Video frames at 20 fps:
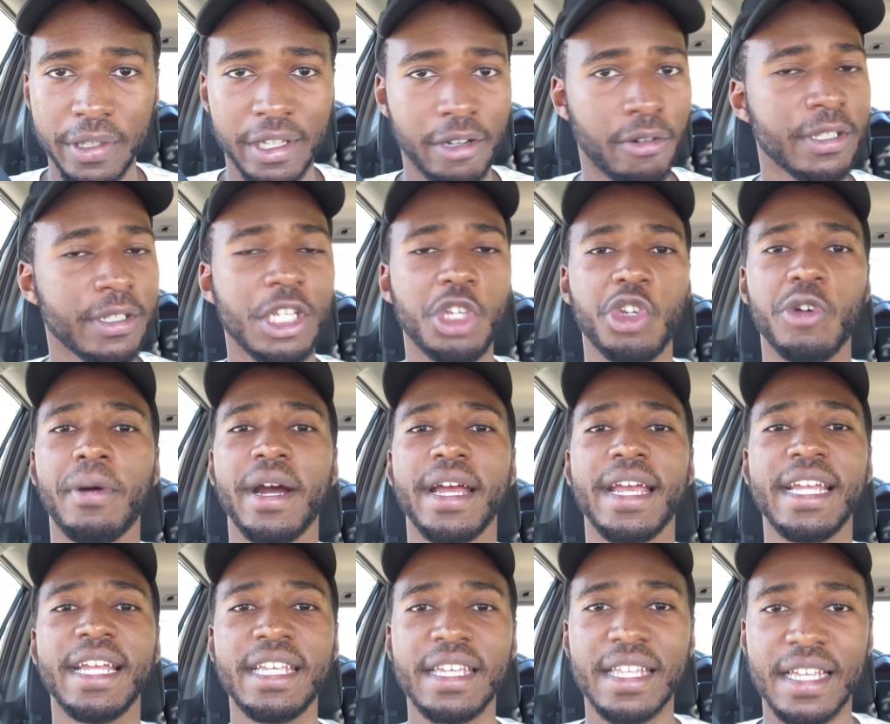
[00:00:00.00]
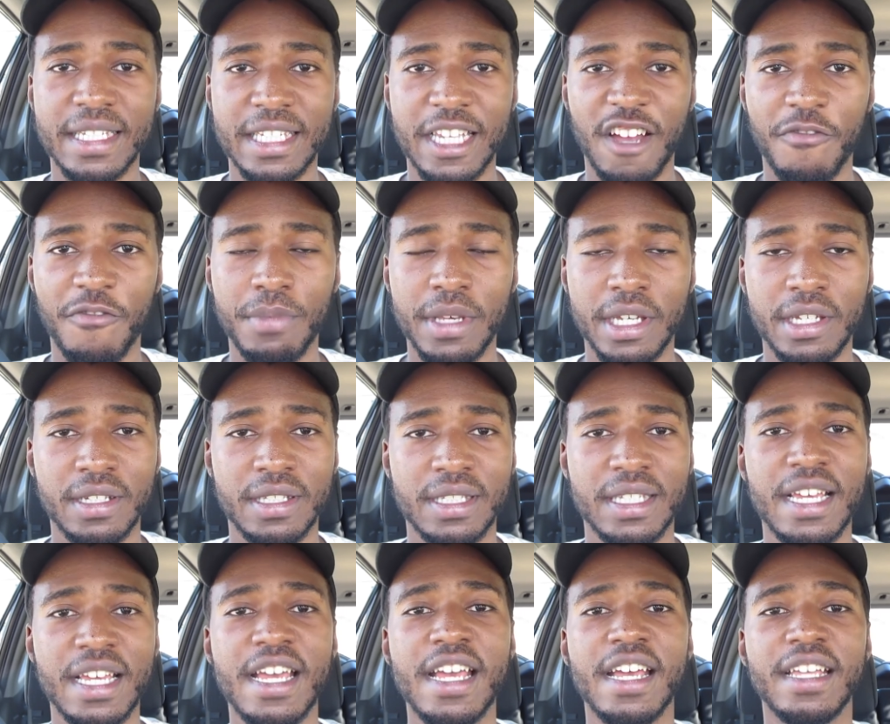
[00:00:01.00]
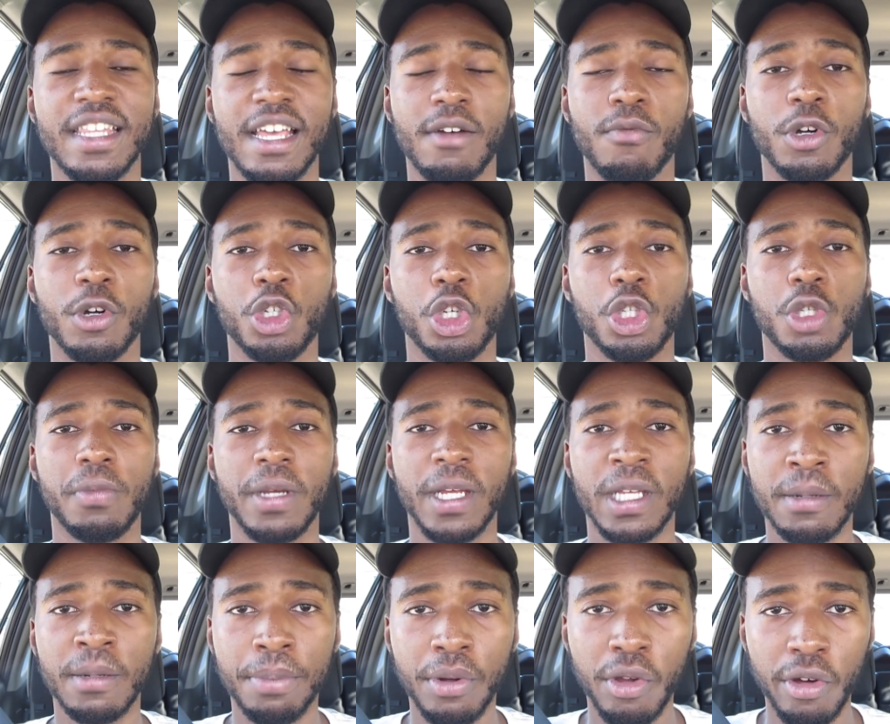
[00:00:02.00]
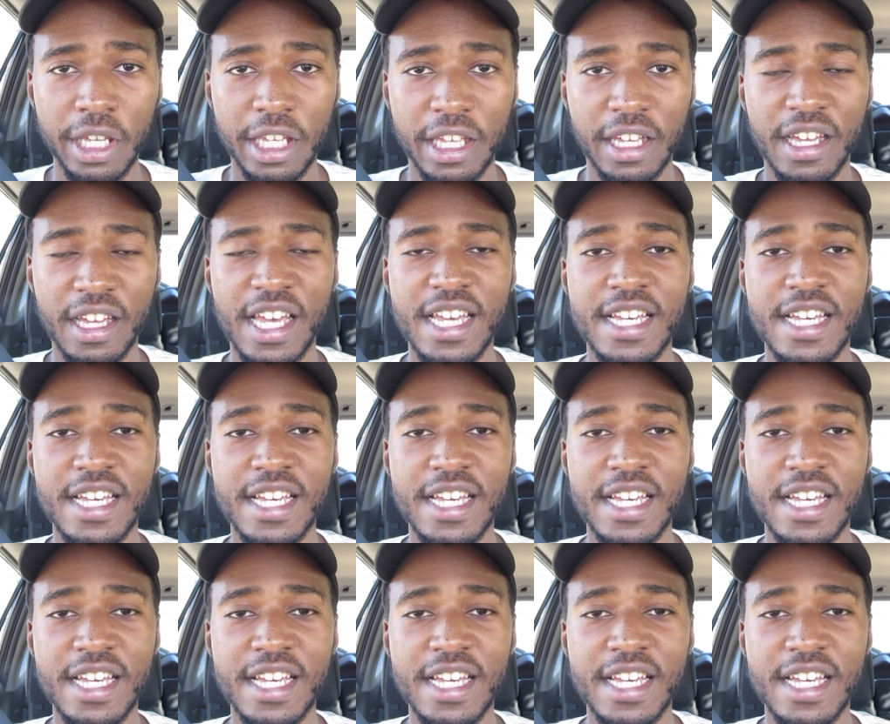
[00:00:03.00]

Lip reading: They don't want to teach you about any of that stuff because they want you to be an employee.